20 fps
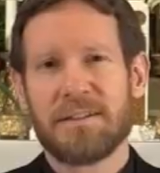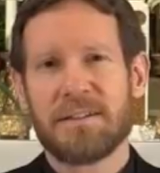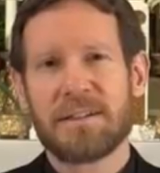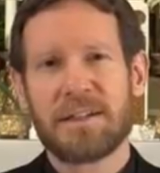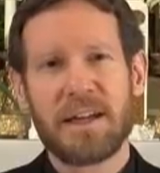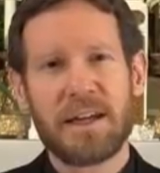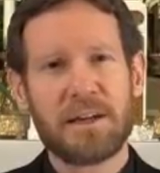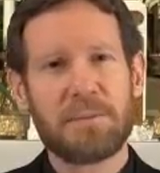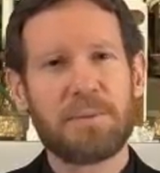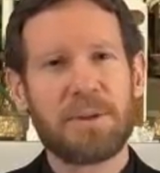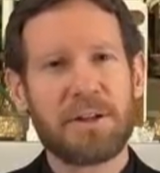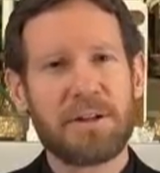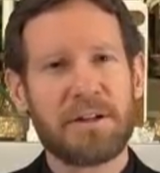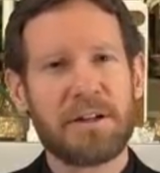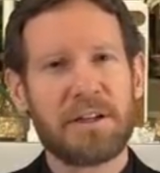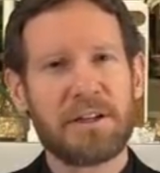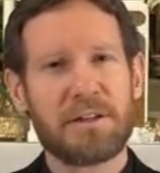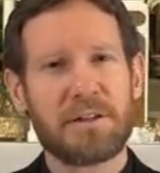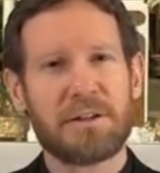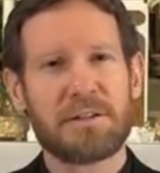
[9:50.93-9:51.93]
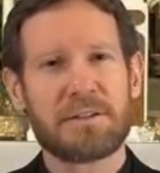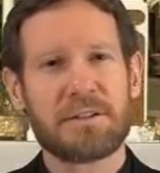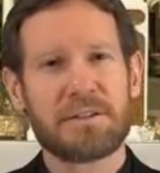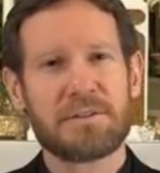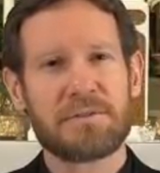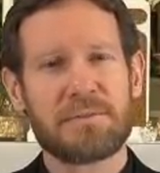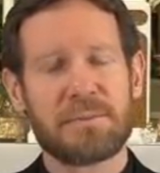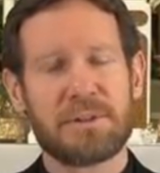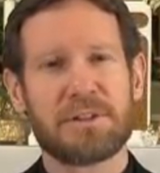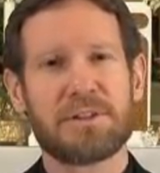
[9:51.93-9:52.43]
To get a plenary
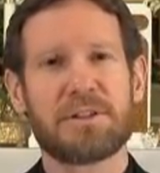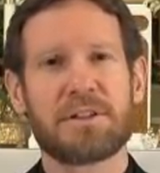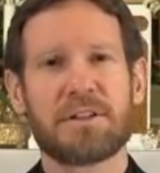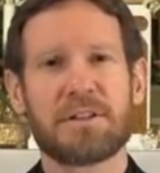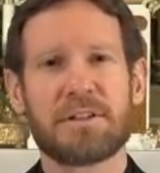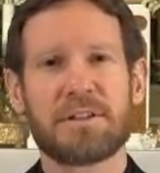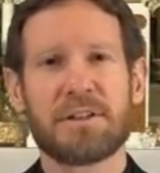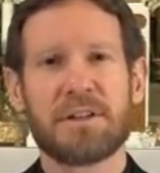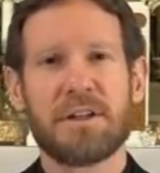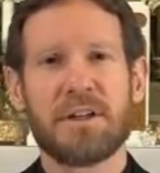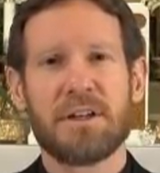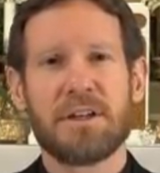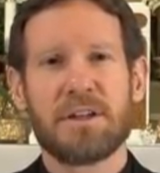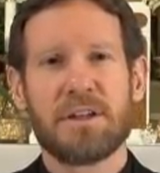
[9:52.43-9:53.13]
indulgence from the church,